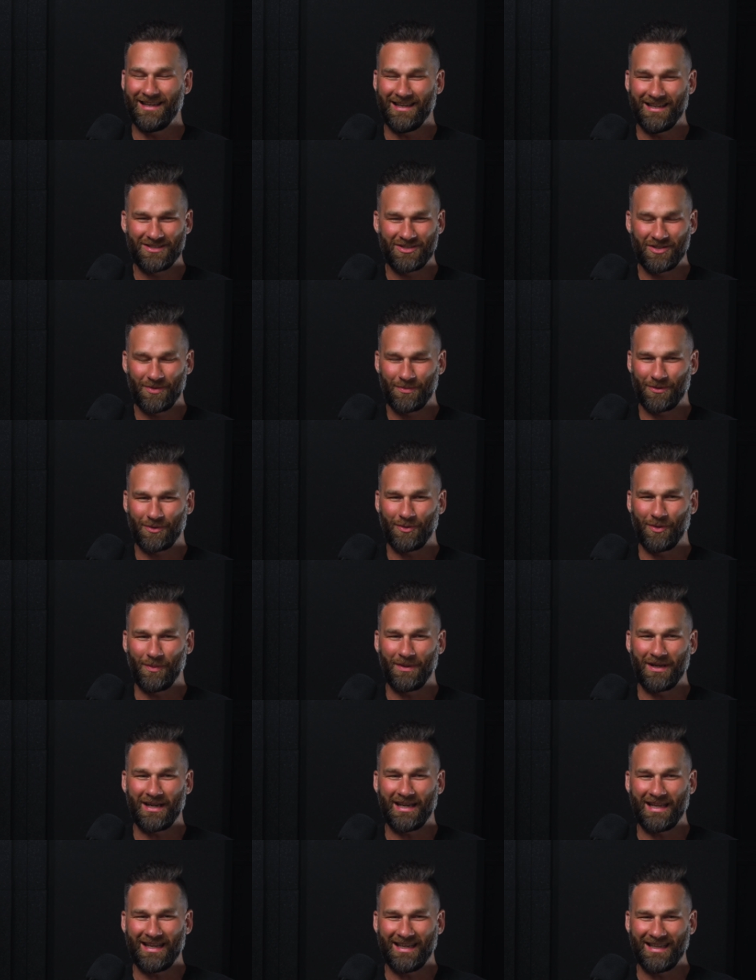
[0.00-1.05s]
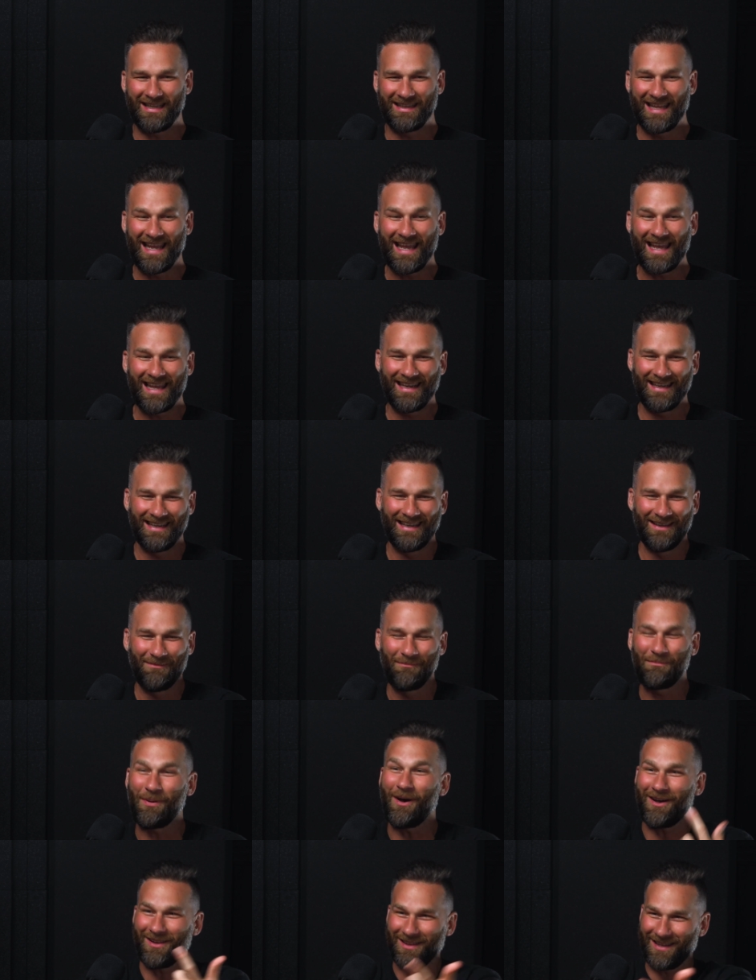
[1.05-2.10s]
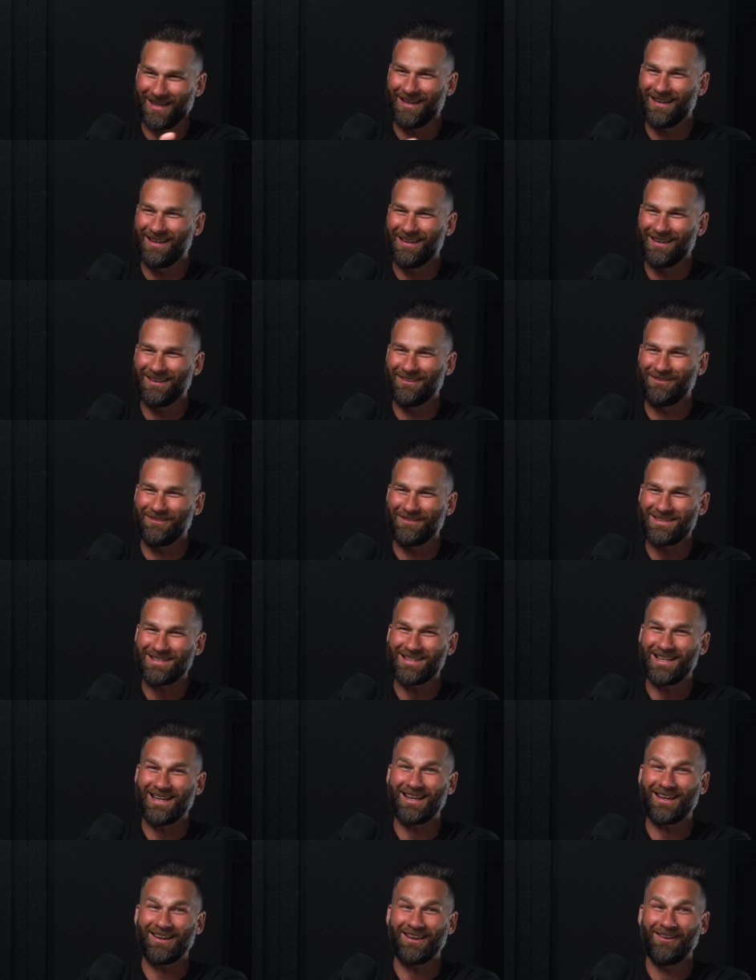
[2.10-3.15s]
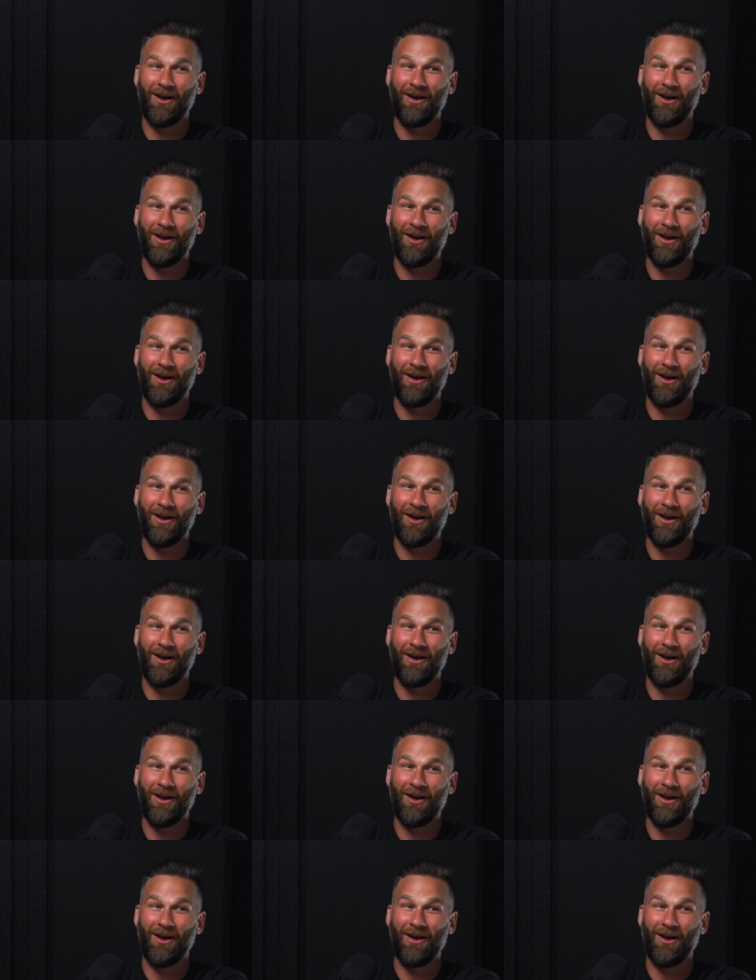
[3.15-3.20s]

It's super cool. But it, then Polly was like,